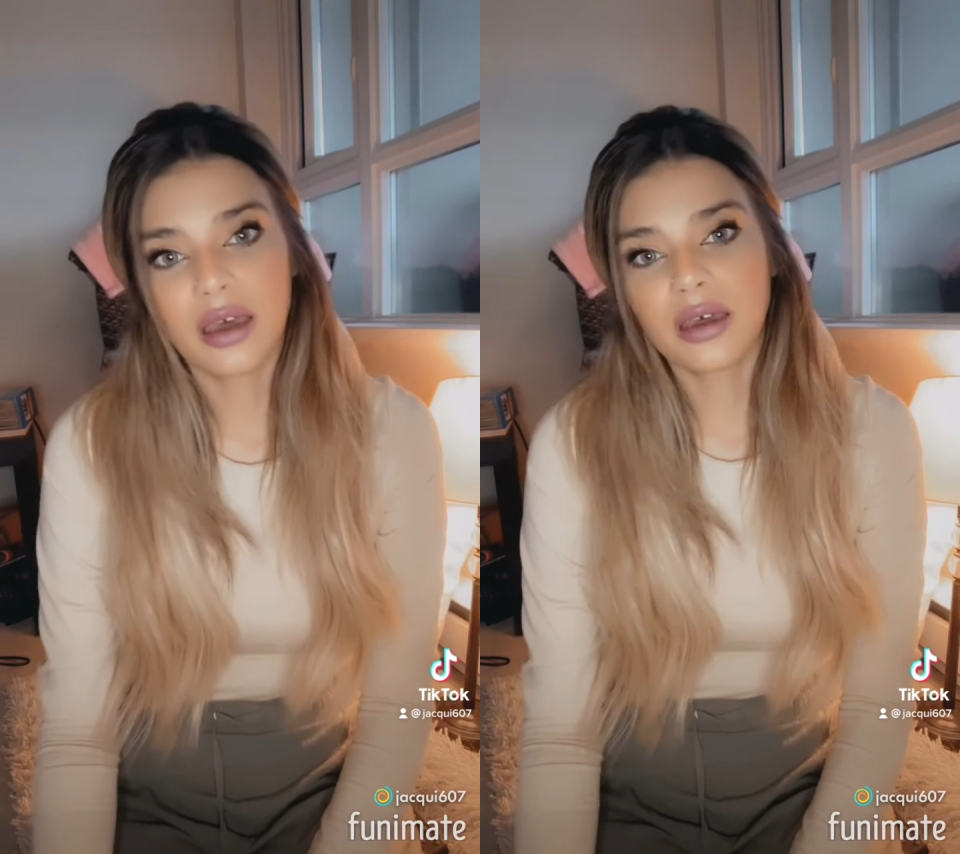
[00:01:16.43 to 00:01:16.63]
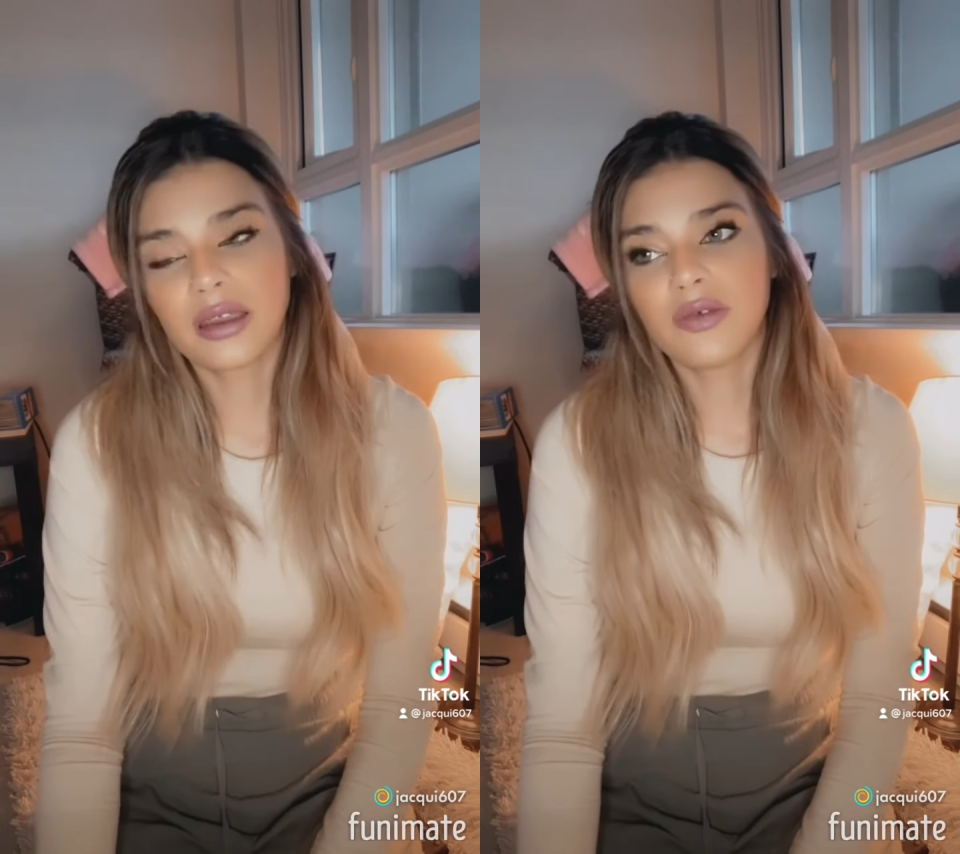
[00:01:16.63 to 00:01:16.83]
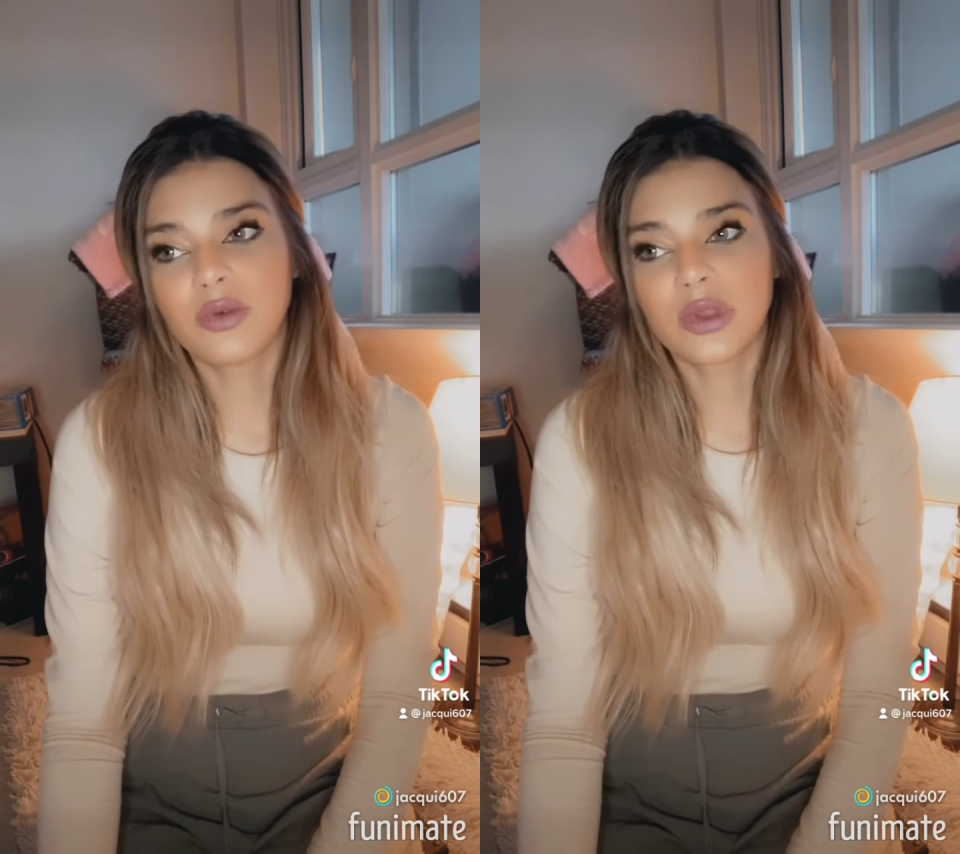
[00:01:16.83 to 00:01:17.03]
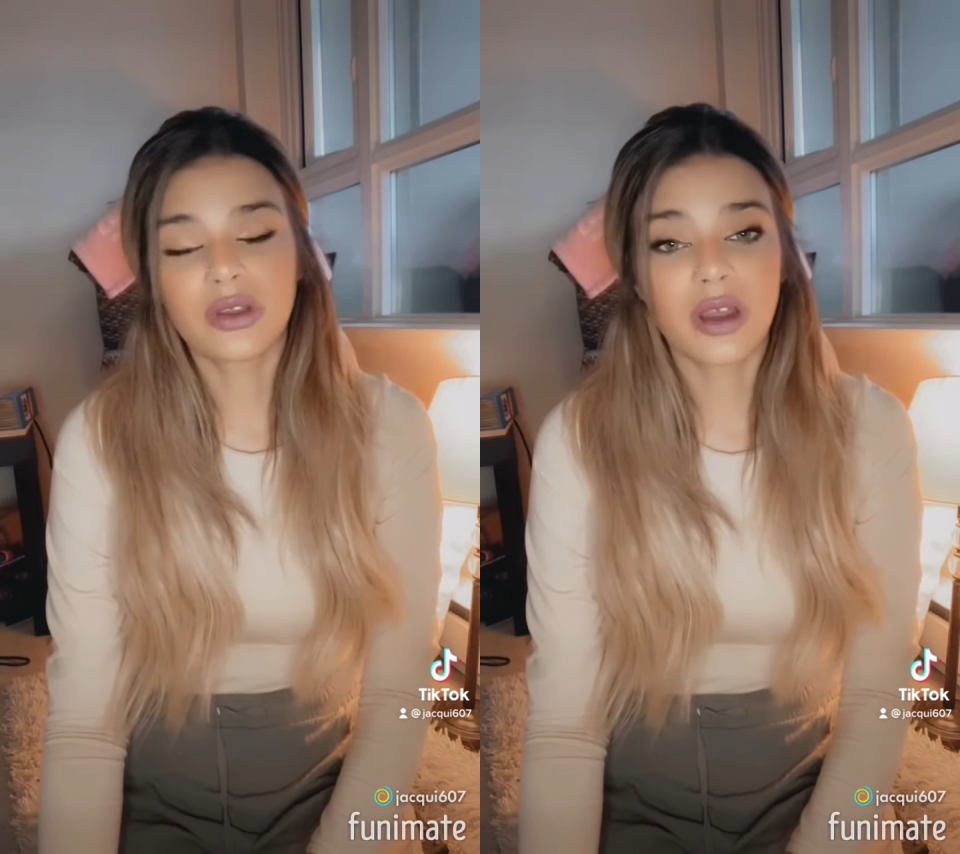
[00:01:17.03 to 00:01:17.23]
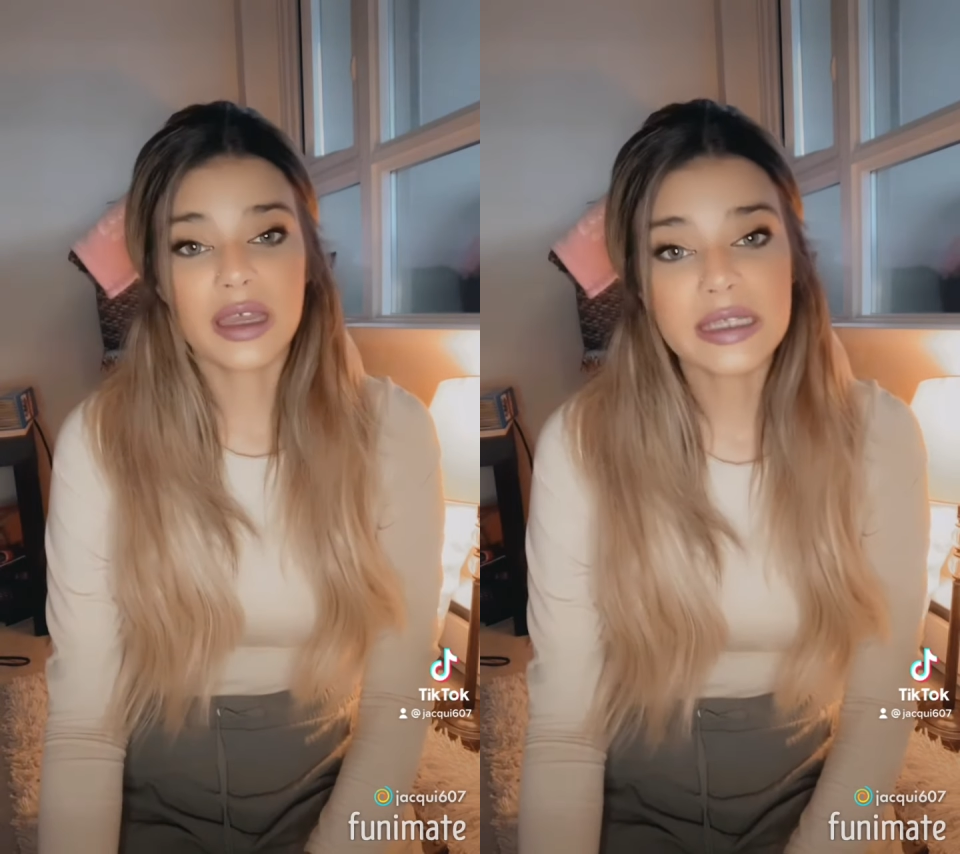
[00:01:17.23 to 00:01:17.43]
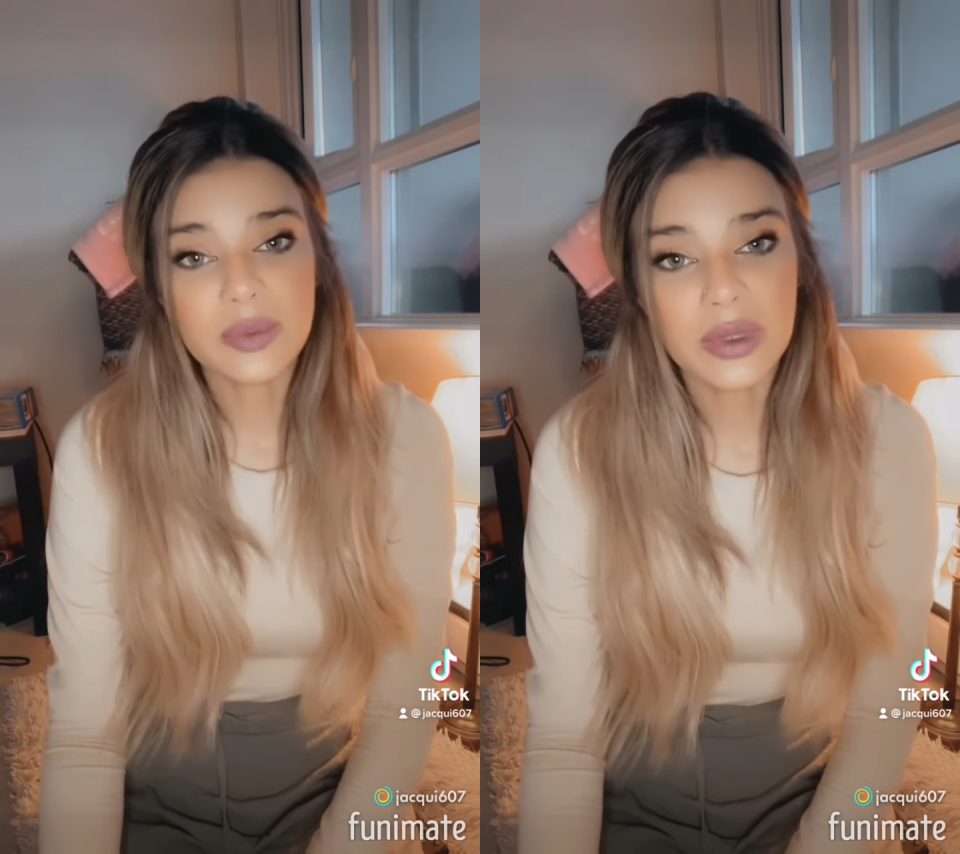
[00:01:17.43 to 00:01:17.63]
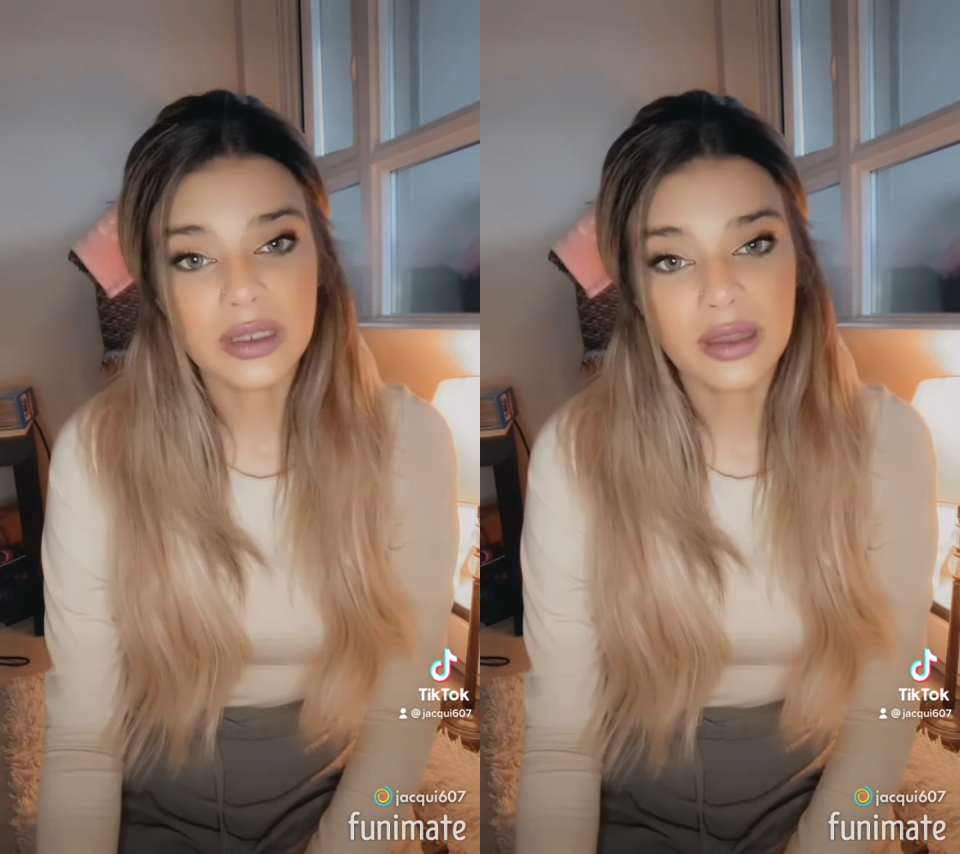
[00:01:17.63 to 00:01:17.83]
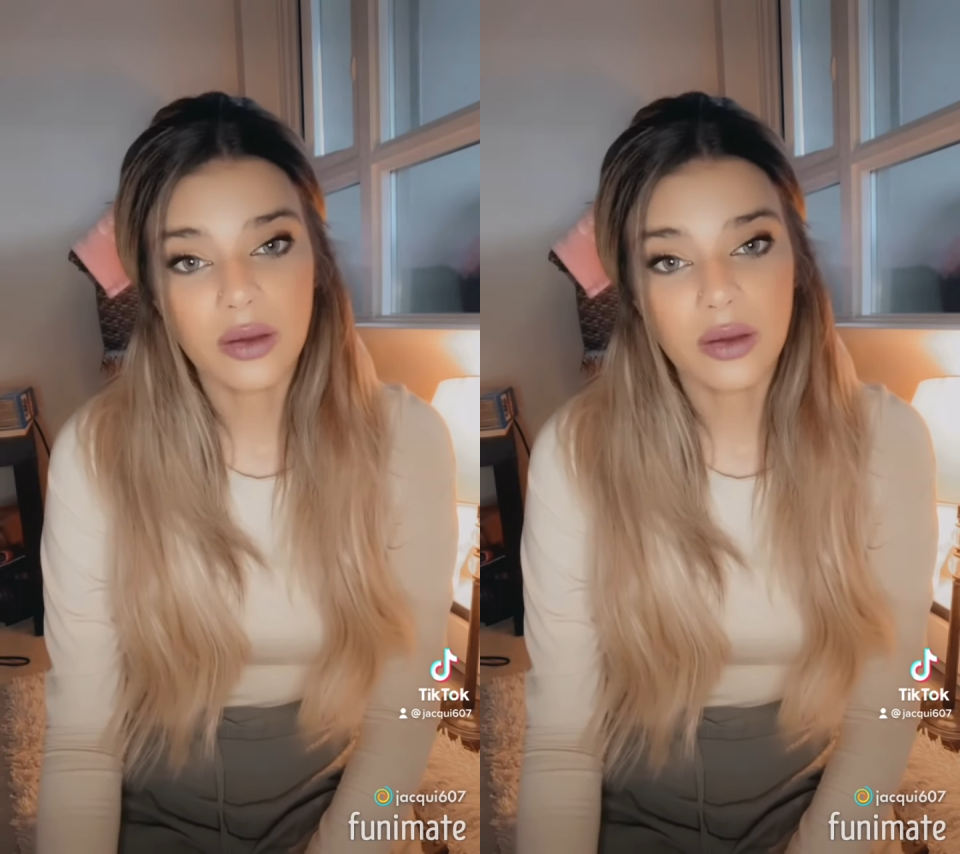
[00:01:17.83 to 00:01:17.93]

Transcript: Even with her husband,